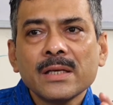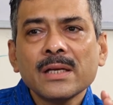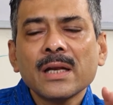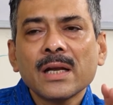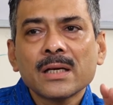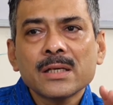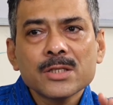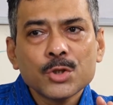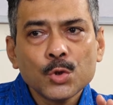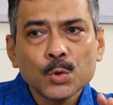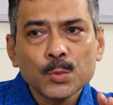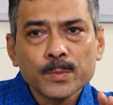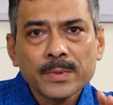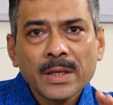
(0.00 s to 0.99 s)
In a large
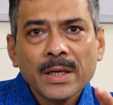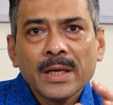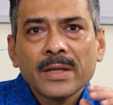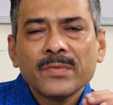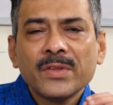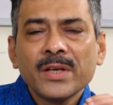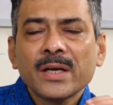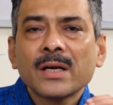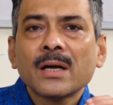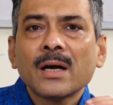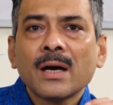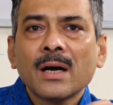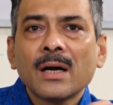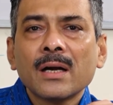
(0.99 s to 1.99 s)
room, there
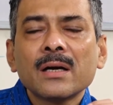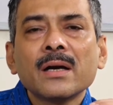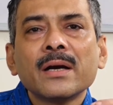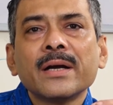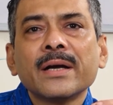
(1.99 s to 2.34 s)
are